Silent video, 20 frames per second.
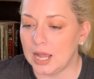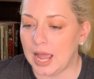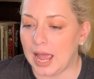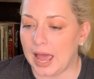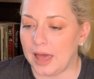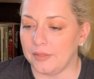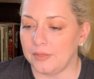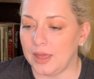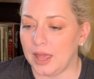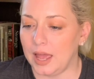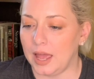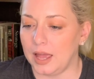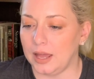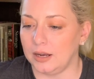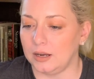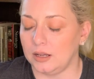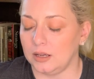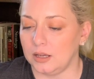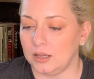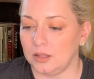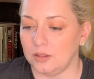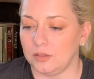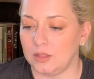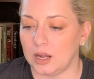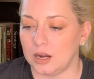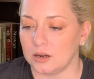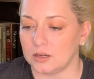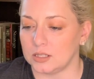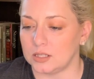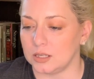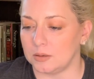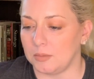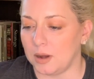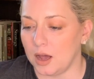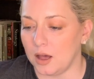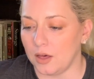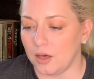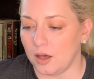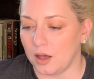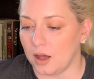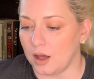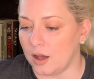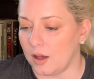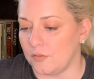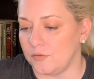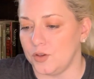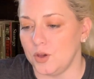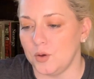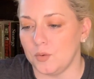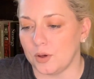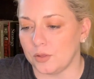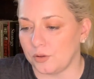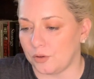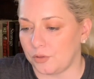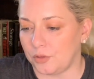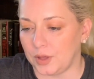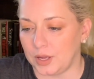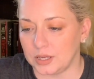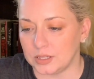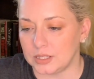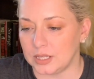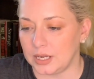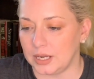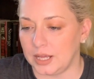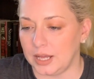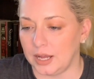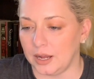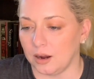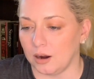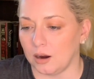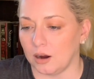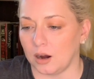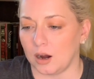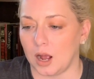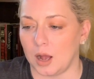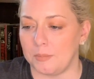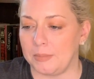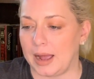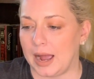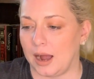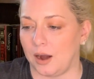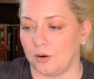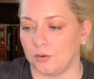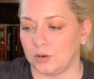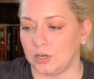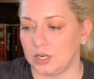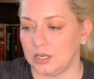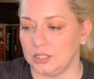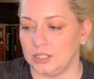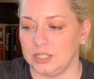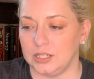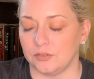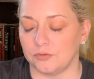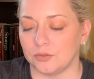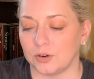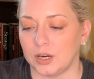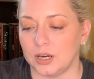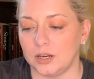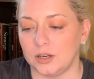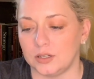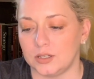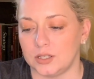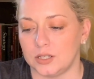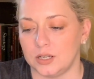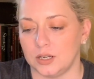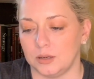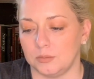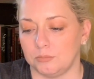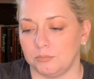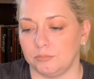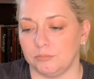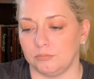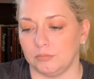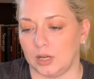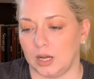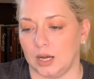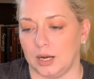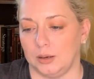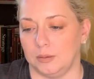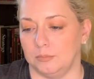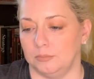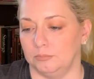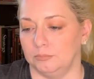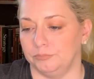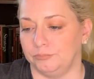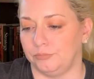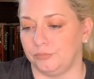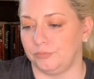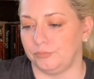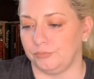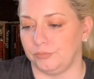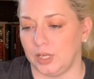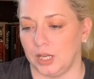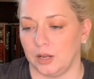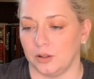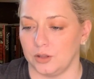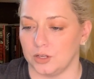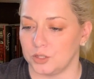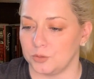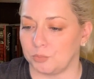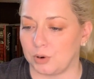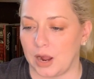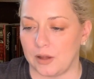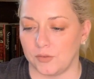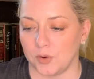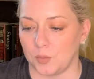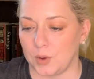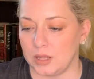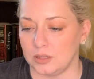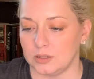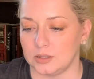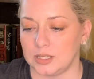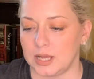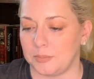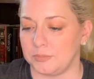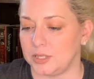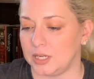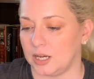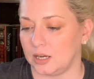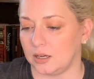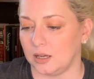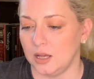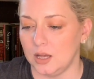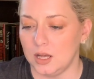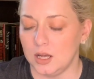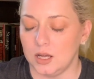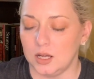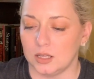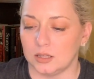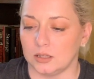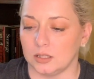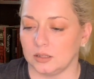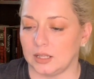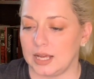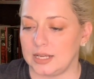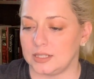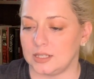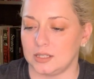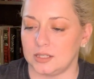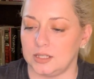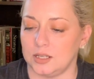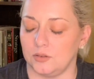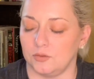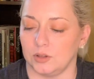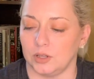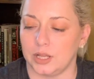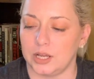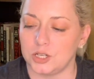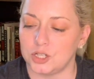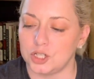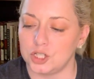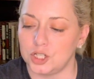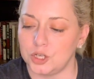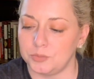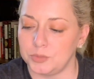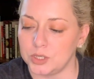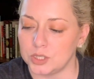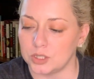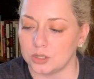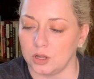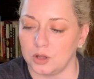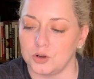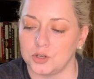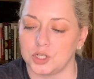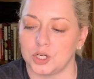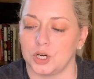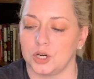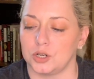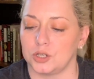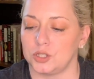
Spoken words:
And then there's a few other things in here about different. There's private well and septic, the licensee relationship disclosure.